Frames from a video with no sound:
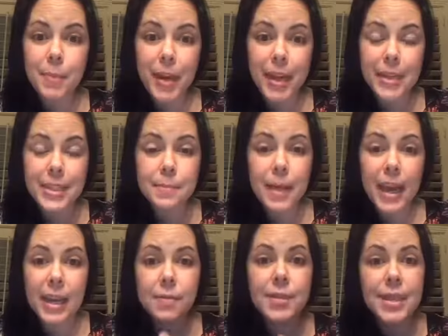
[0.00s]
but it's
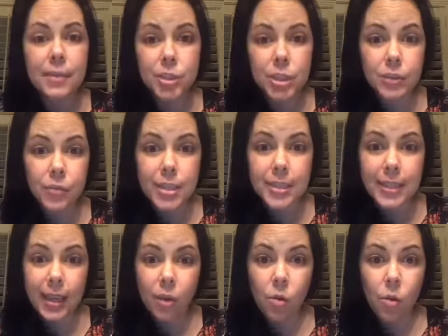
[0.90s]
made of several different
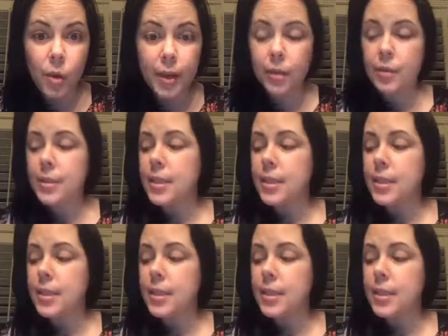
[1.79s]
single oils.